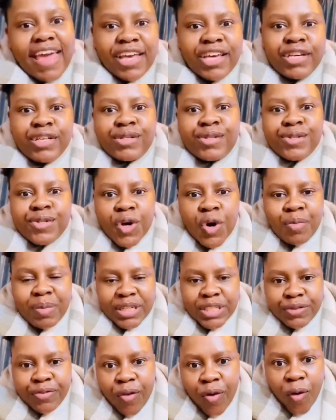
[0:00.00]
you so
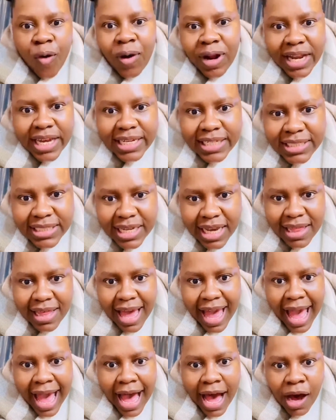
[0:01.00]
much for calling each other
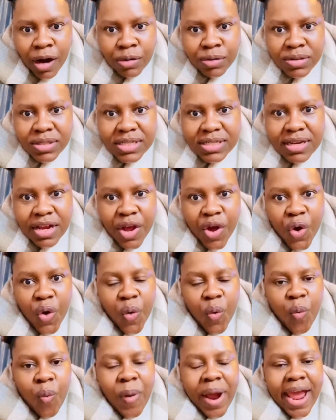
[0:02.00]
out
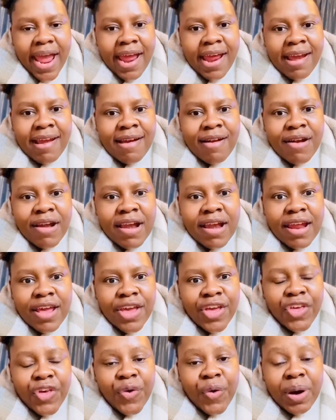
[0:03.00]
when
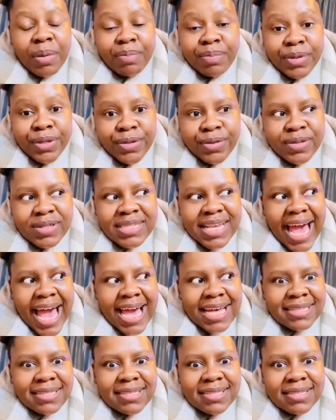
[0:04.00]
you abuse
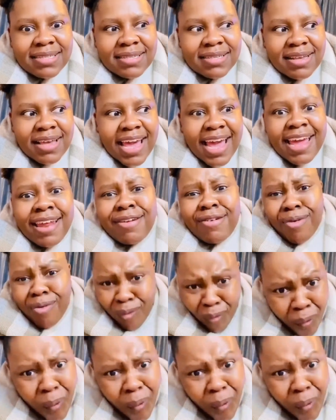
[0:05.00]
us in